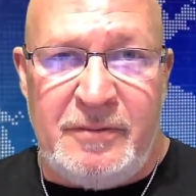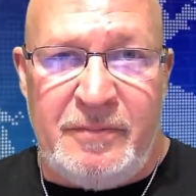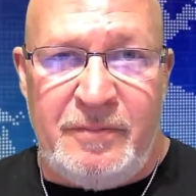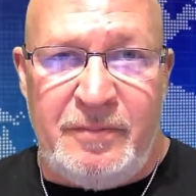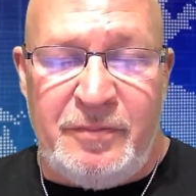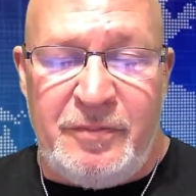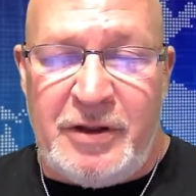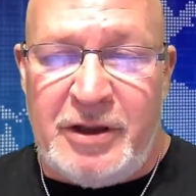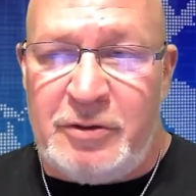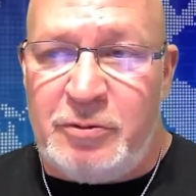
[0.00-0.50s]

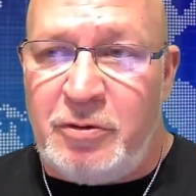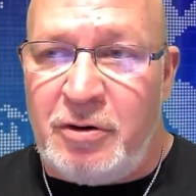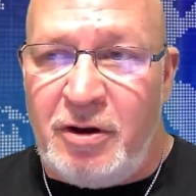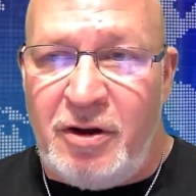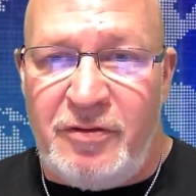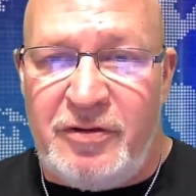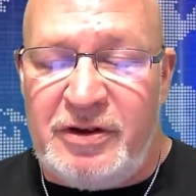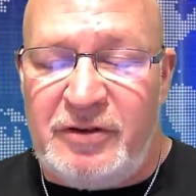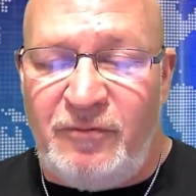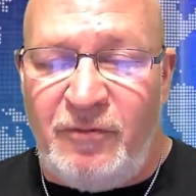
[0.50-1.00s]
That's what all
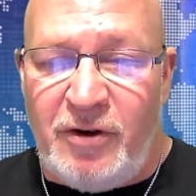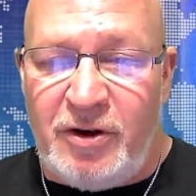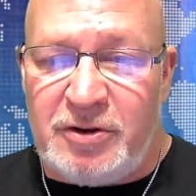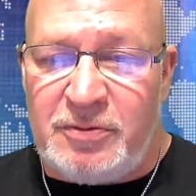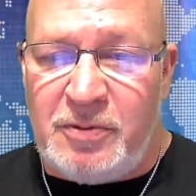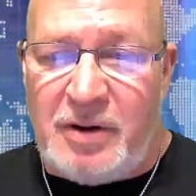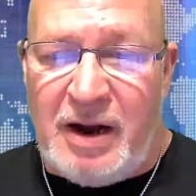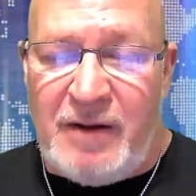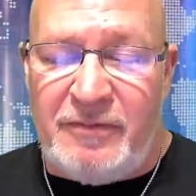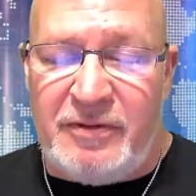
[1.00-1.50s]
these false
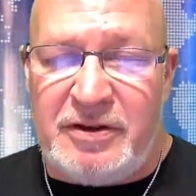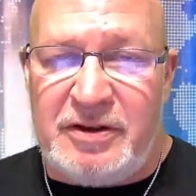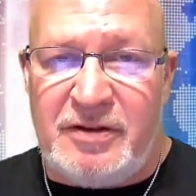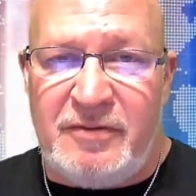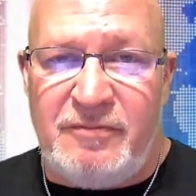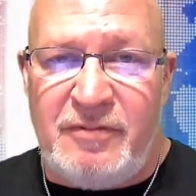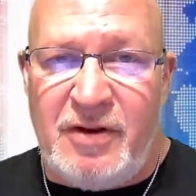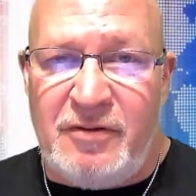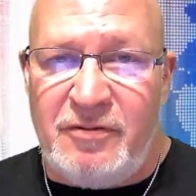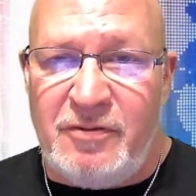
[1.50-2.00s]
prophets, they've
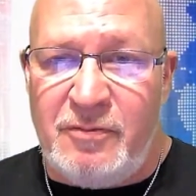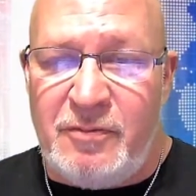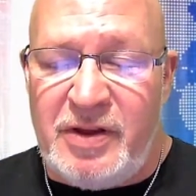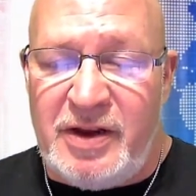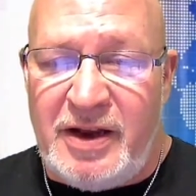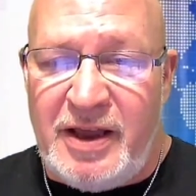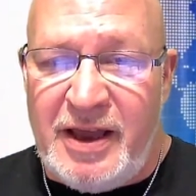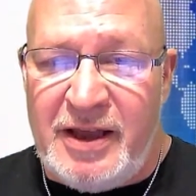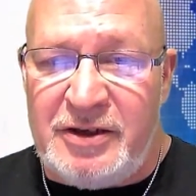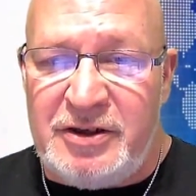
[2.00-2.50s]
never been
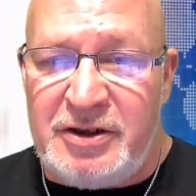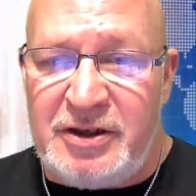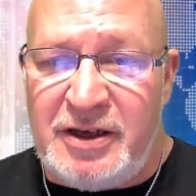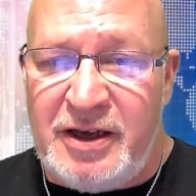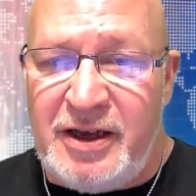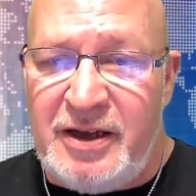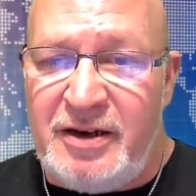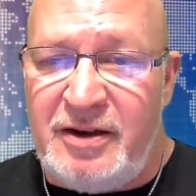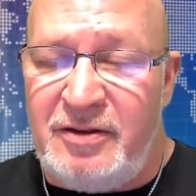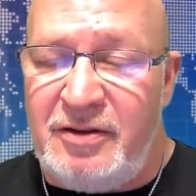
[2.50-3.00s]

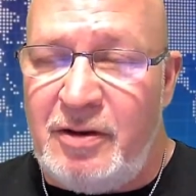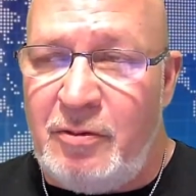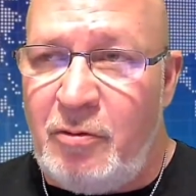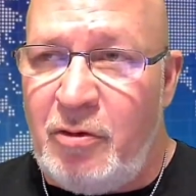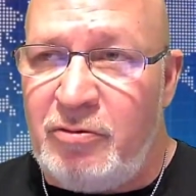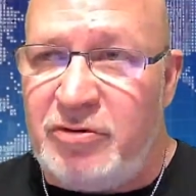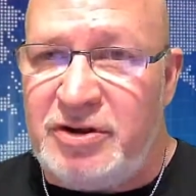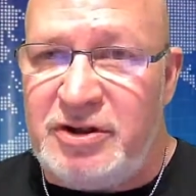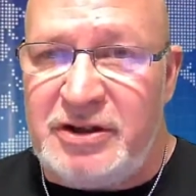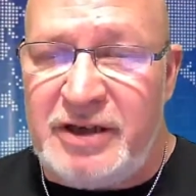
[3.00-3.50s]
educated, they
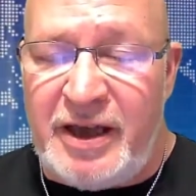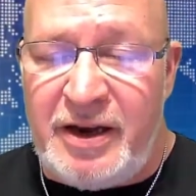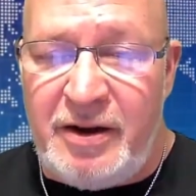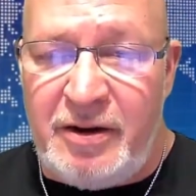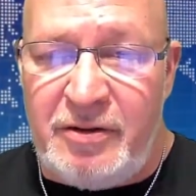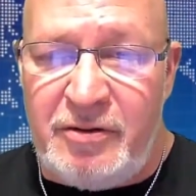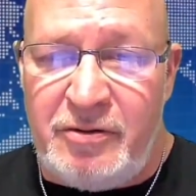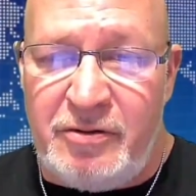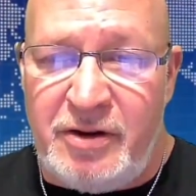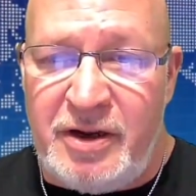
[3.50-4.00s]
won't set
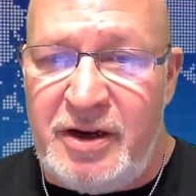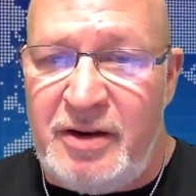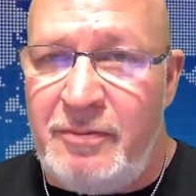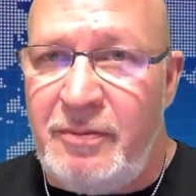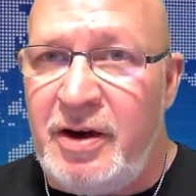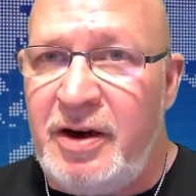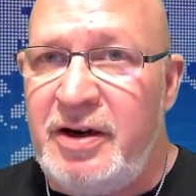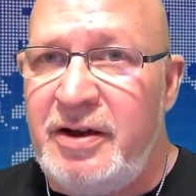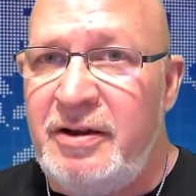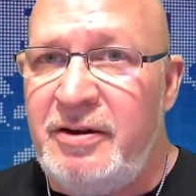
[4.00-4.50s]
under
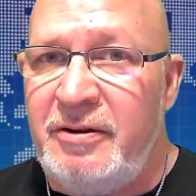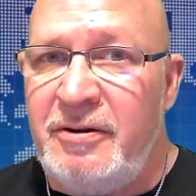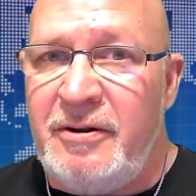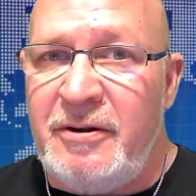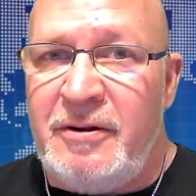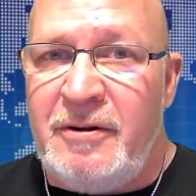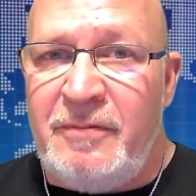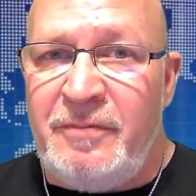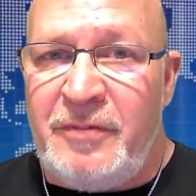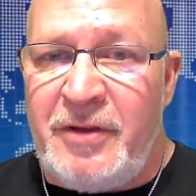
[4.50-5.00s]
anybody,
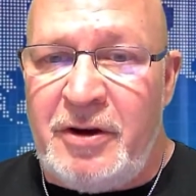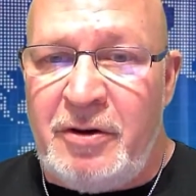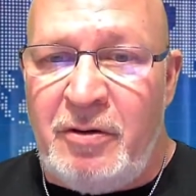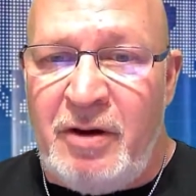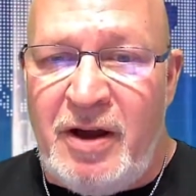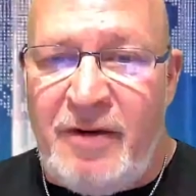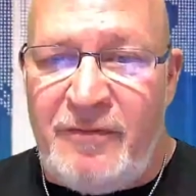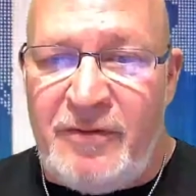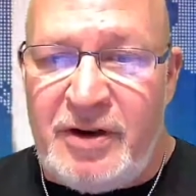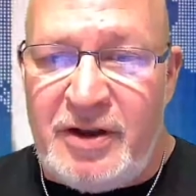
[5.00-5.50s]
they don't
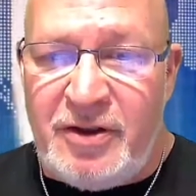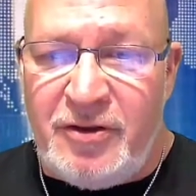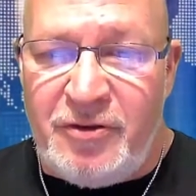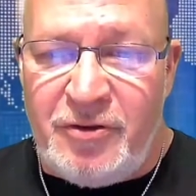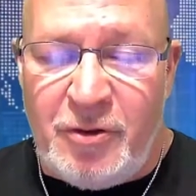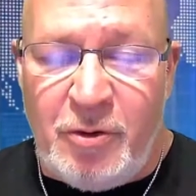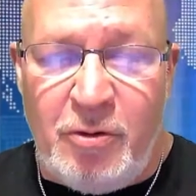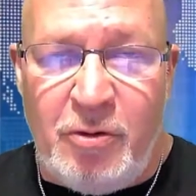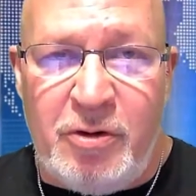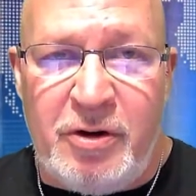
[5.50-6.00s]
have any
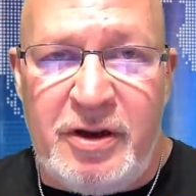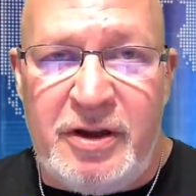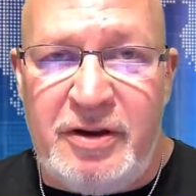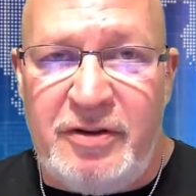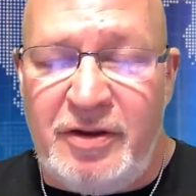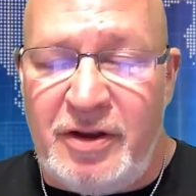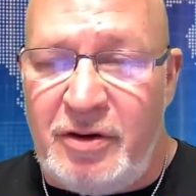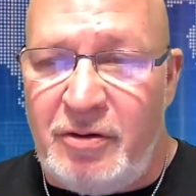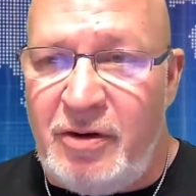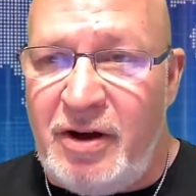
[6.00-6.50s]
authority,
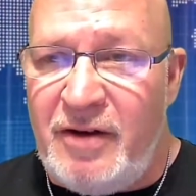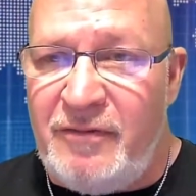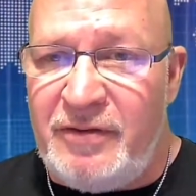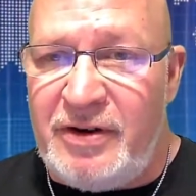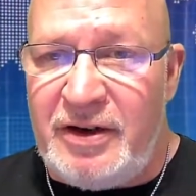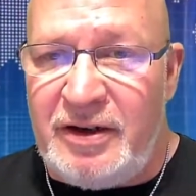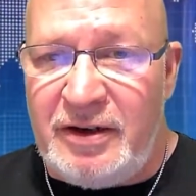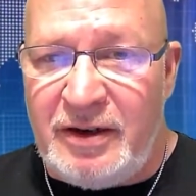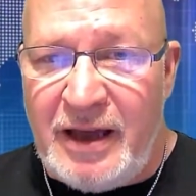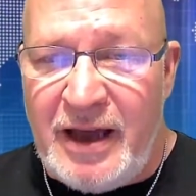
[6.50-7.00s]
they don't have
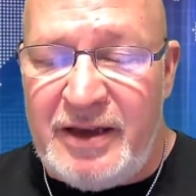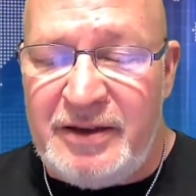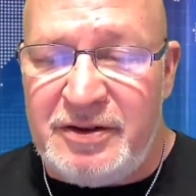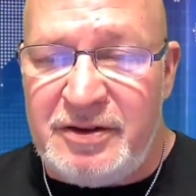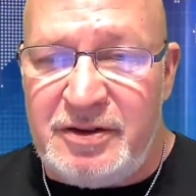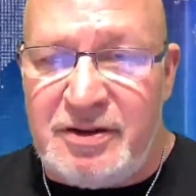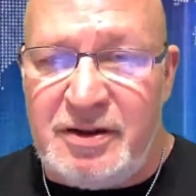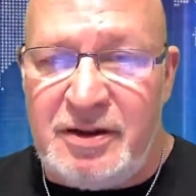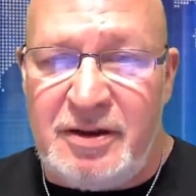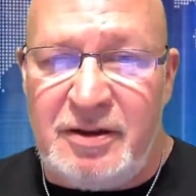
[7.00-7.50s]
any
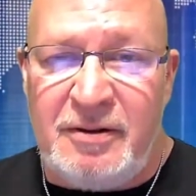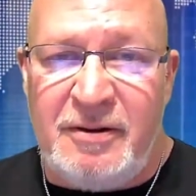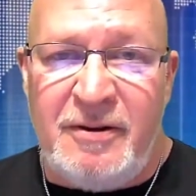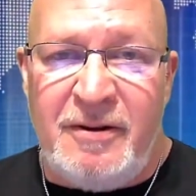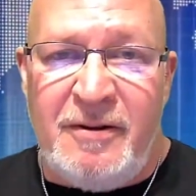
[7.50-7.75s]
licensing.